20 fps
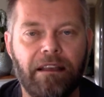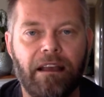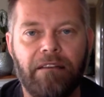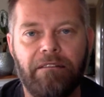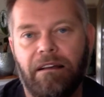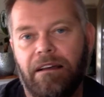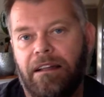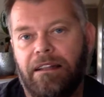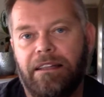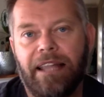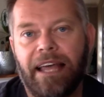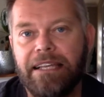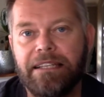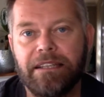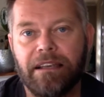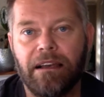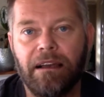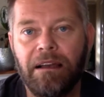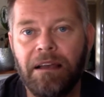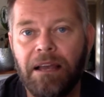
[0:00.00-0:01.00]
a
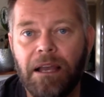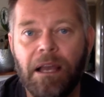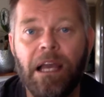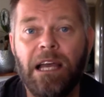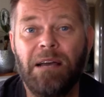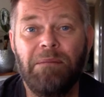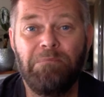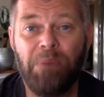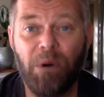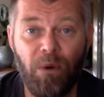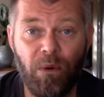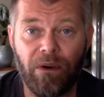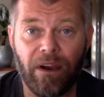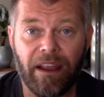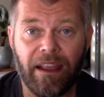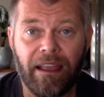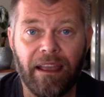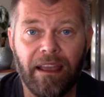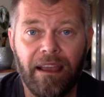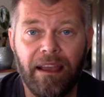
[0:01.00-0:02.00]
laser
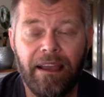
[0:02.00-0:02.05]
boring.